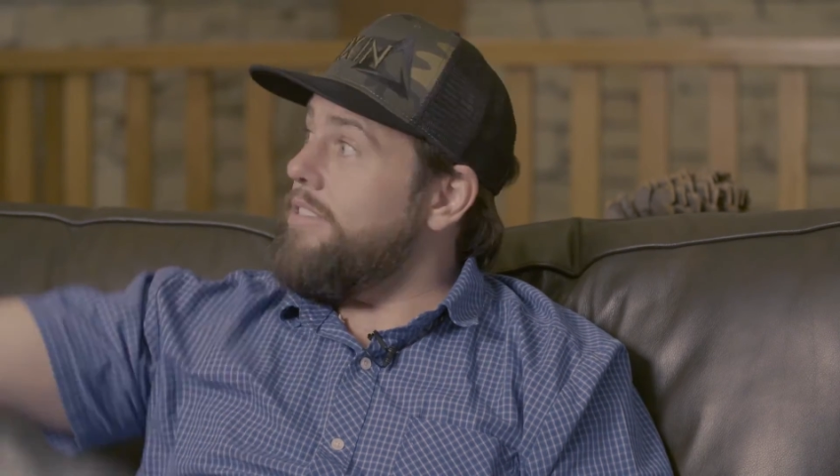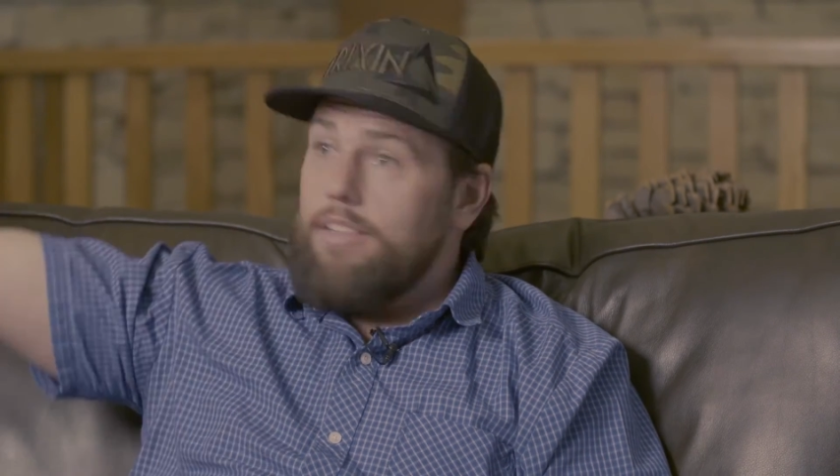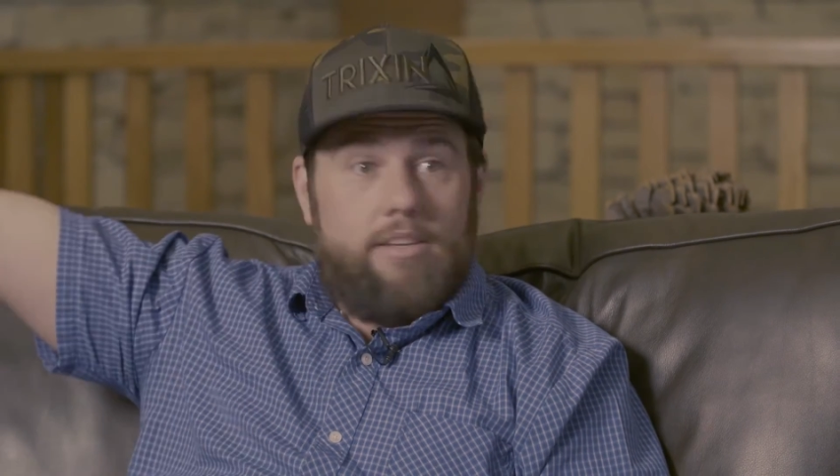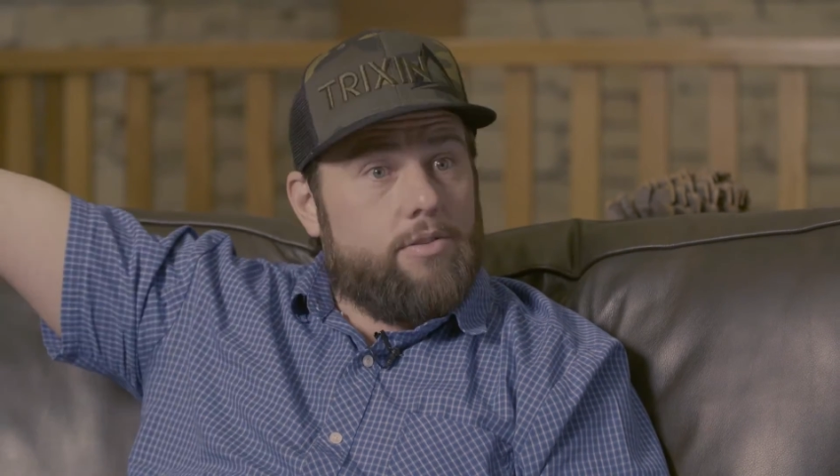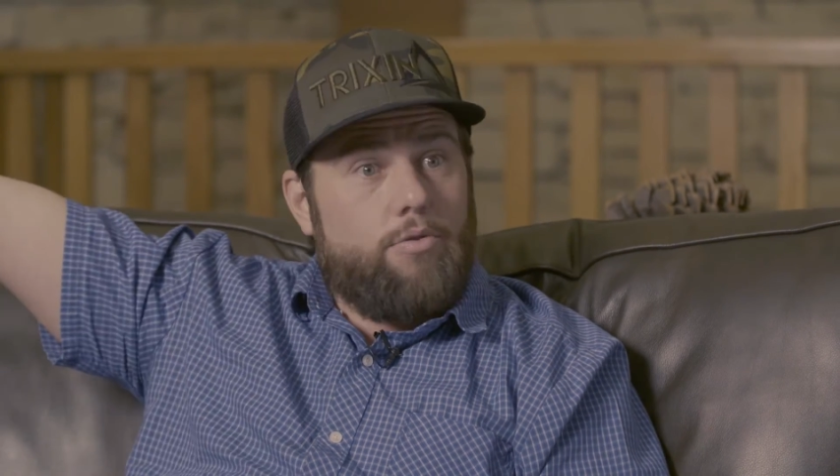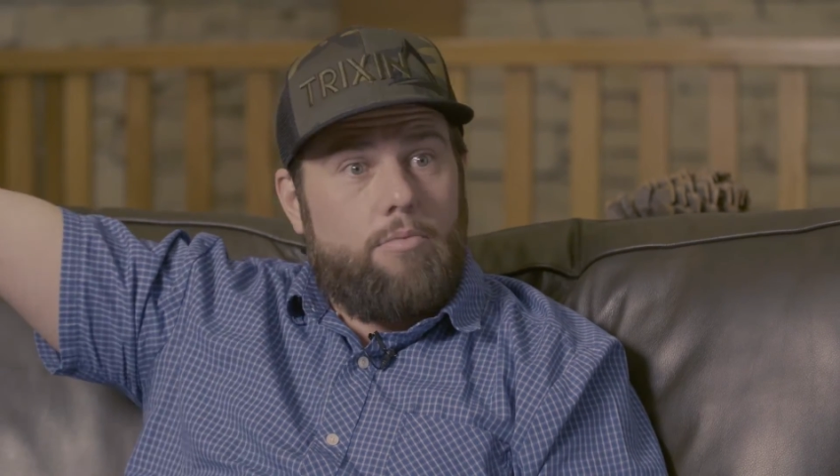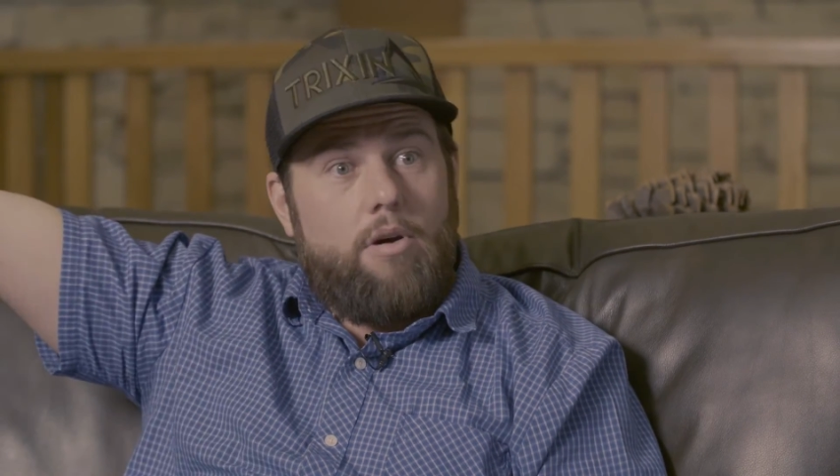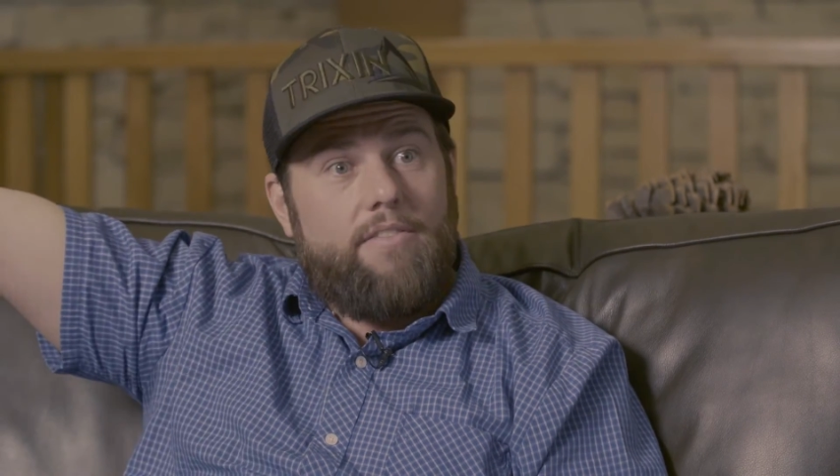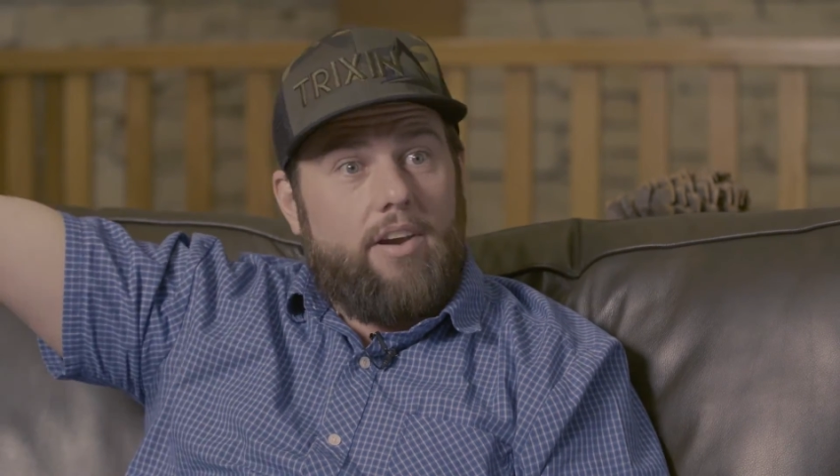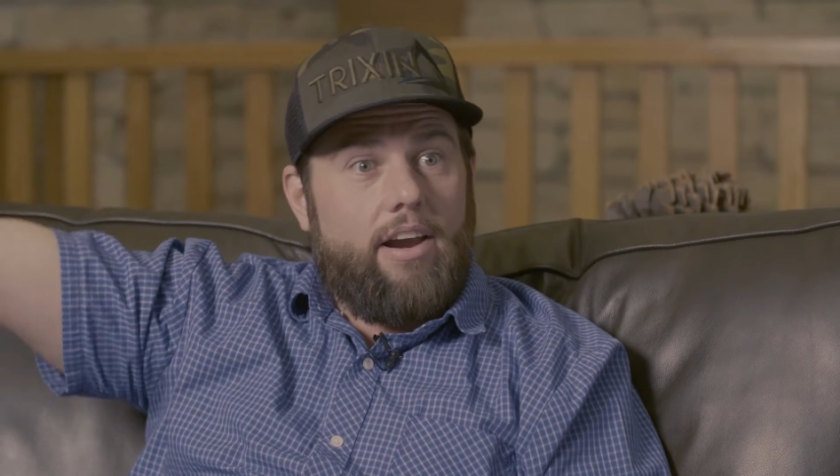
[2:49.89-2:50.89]
is in this room
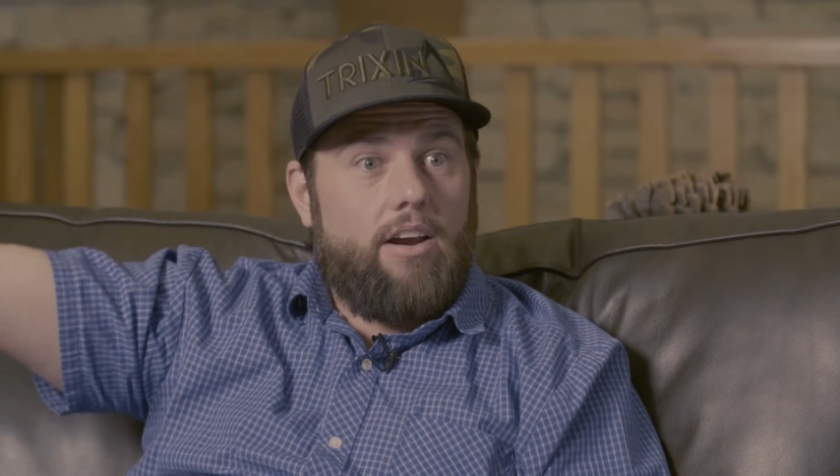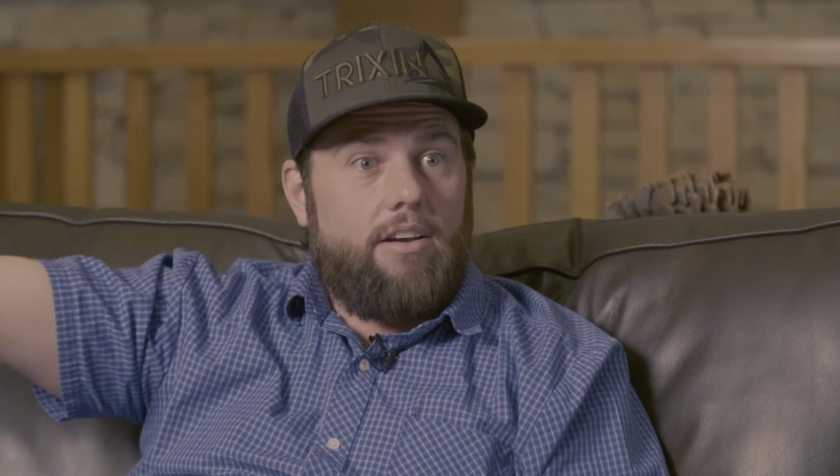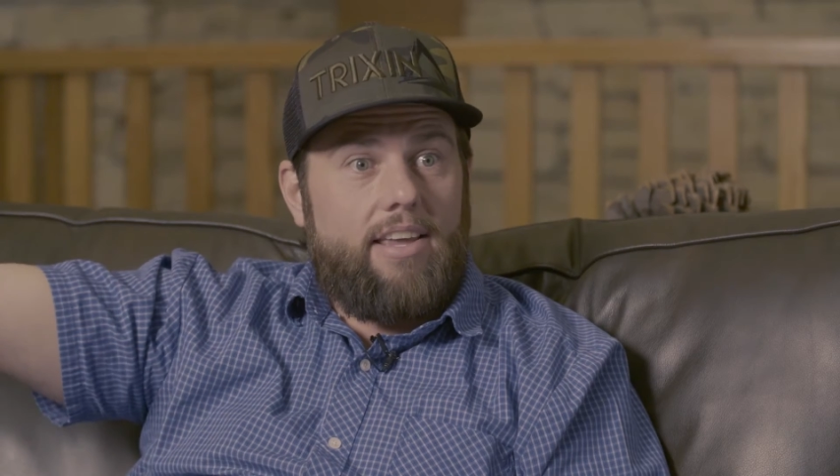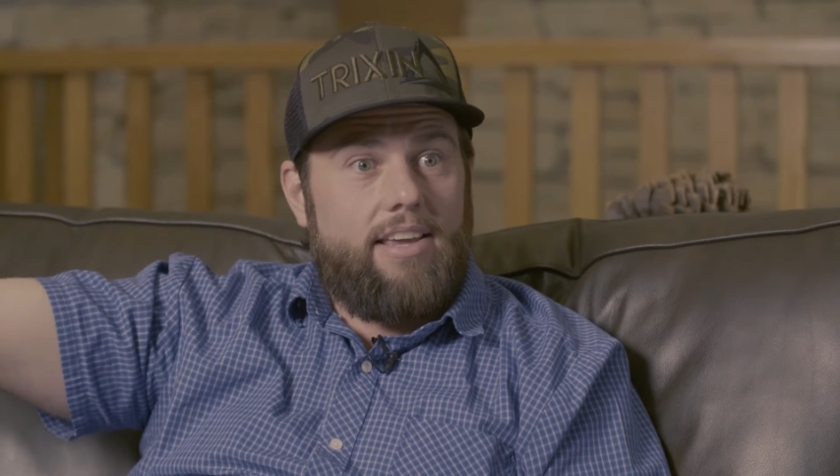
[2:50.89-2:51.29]
over here.